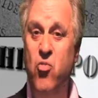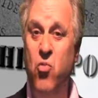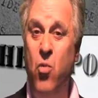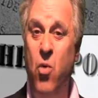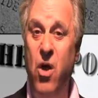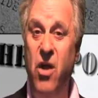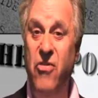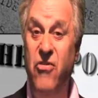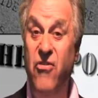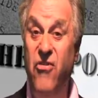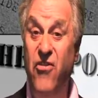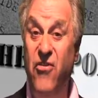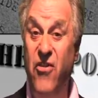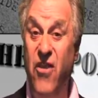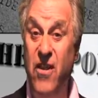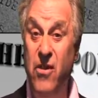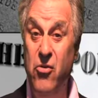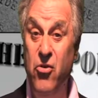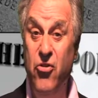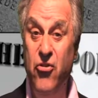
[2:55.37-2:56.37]
one
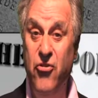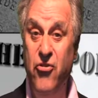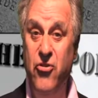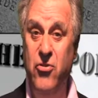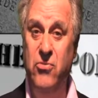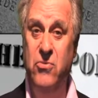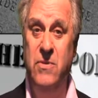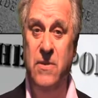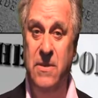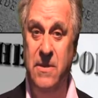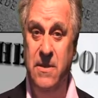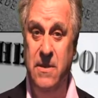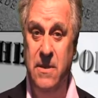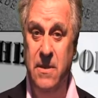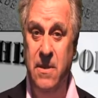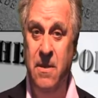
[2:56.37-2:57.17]
single student.